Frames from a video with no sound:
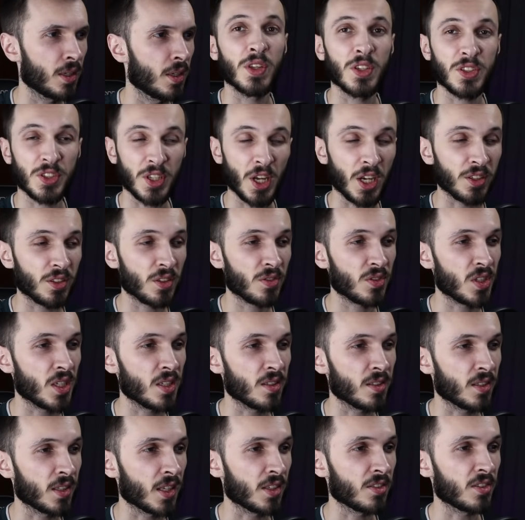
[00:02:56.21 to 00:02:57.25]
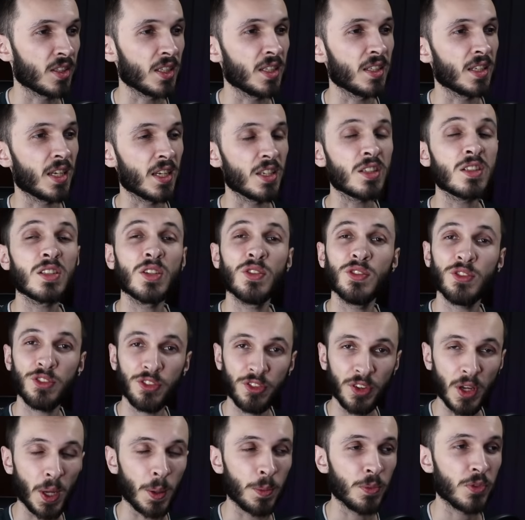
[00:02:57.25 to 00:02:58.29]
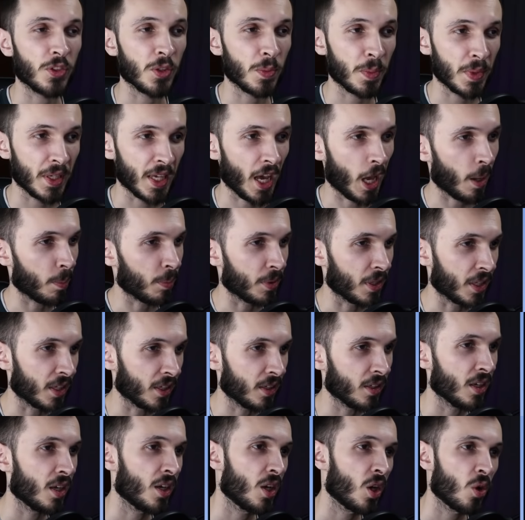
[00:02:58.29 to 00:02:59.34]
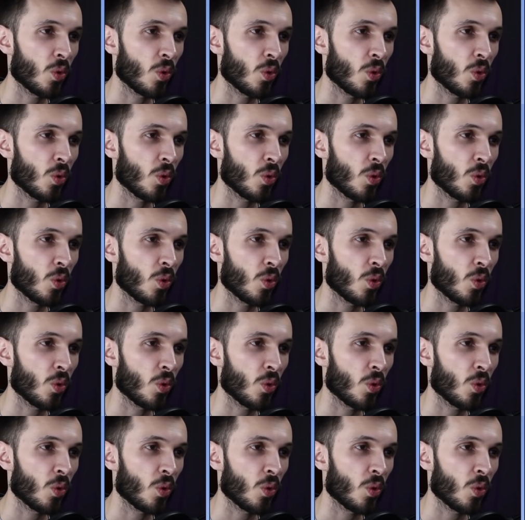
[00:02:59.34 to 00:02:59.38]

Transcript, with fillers: The start of season 19 is confirmed to be happening,